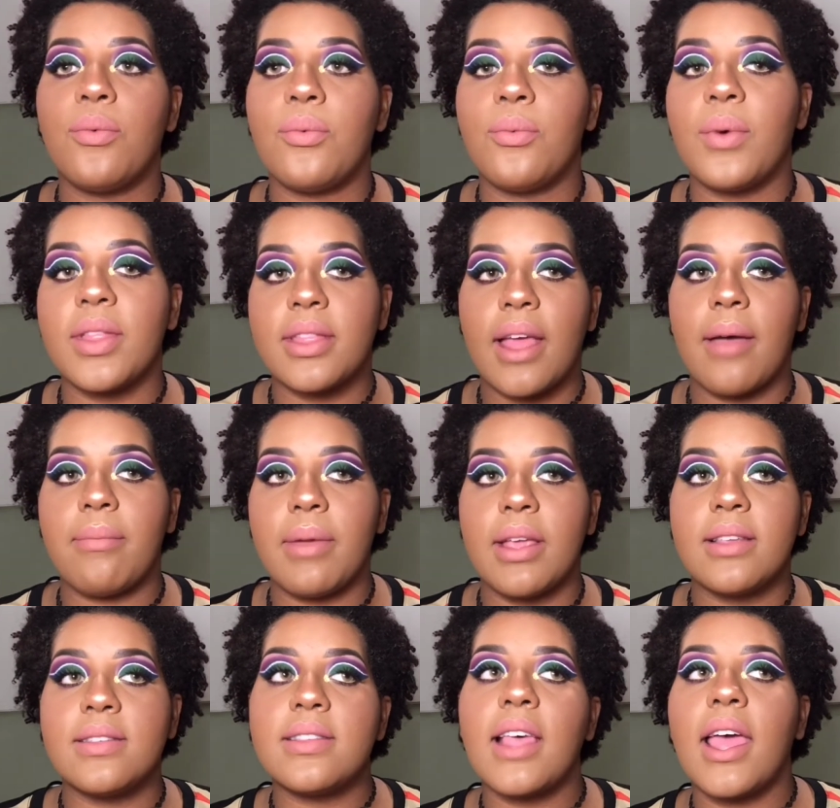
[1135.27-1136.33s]
with that
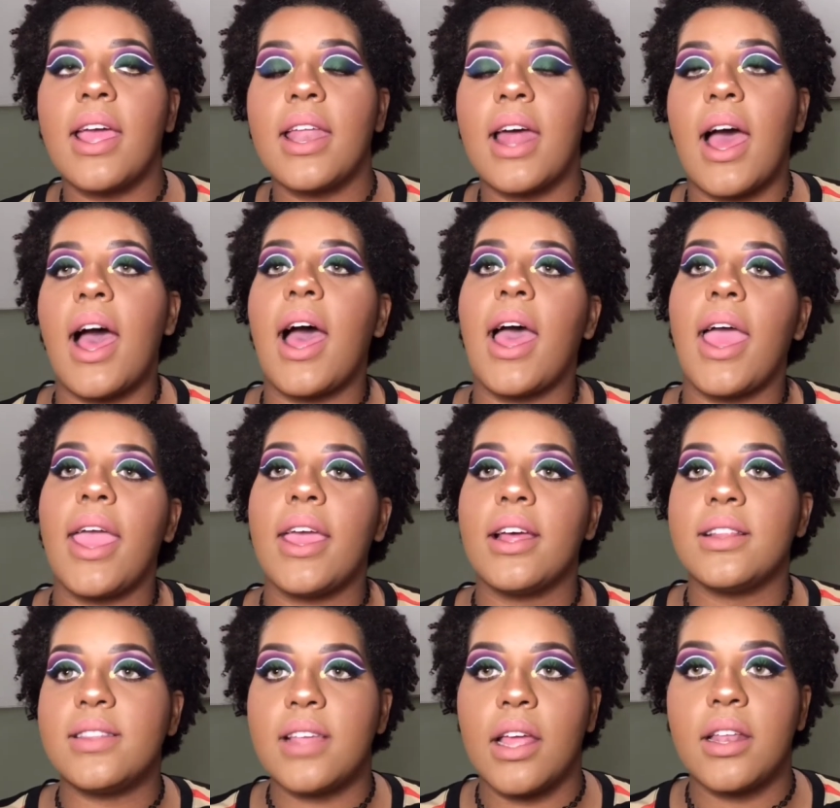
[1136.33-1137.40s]
being said, I
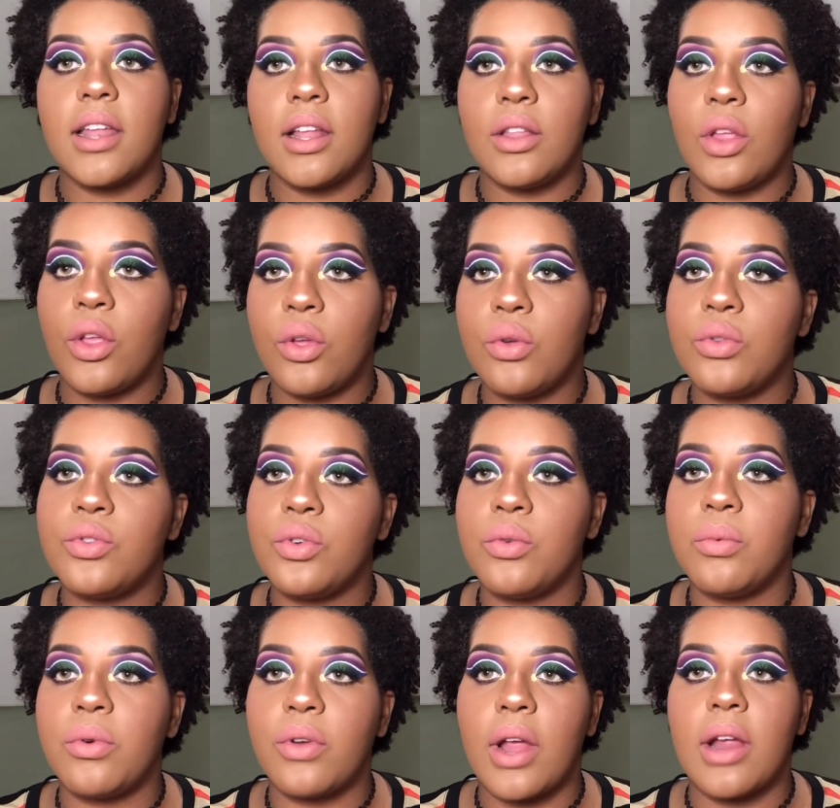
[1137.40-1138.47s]
attended the
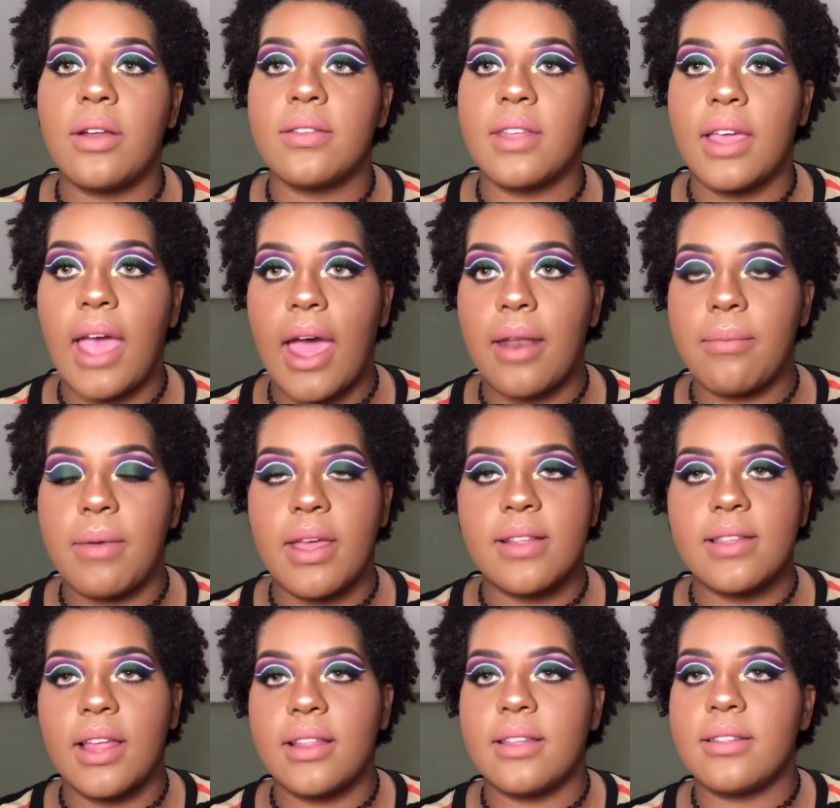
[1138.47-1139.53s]
YouTube Creators Academy.
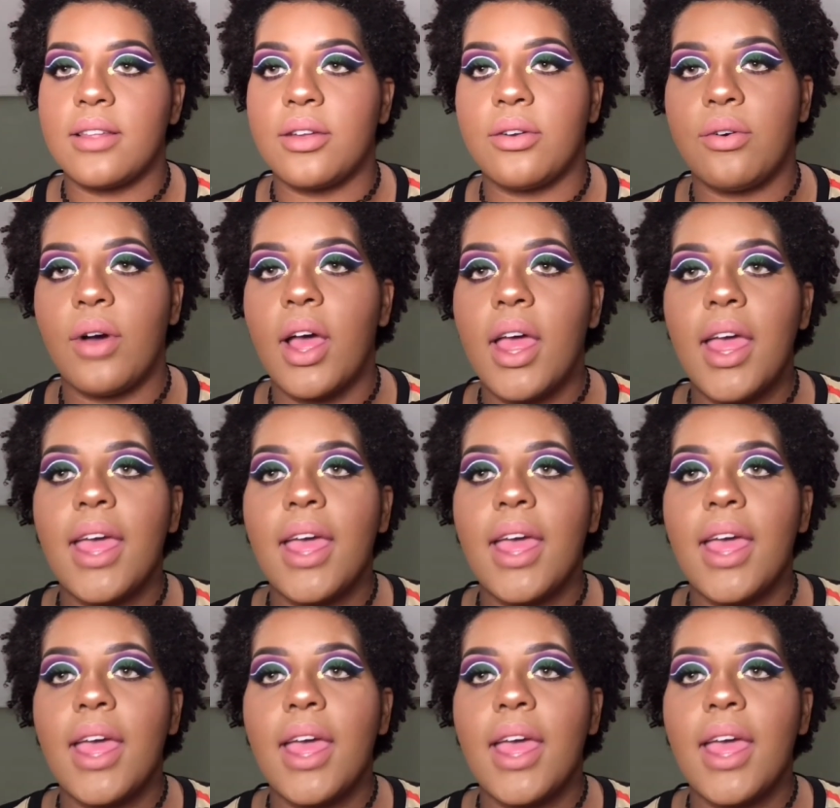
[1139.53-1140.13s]
It's like this little